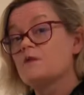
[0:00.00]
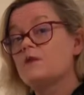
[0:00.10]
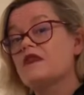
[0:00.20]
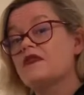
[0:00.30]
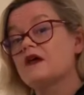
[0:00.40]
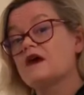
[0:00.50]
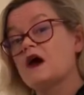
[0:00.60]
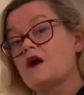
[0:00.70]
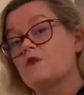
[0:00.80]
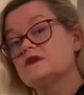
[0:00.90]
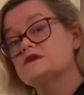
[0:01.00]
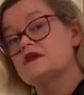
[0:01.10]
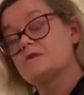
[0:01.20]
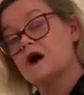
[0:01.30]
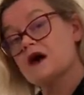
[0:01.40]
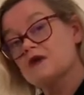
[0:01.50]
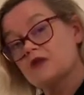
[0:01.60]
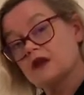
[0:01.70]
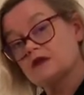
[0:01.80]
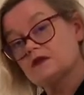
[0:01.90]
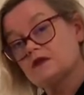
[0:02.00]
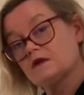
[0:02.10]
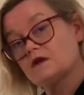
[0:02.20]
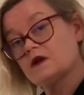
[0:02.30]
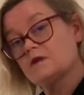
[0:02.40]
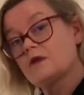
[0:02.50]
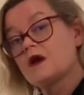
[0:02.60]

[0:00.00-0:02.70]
but then how once they migrated to Europe,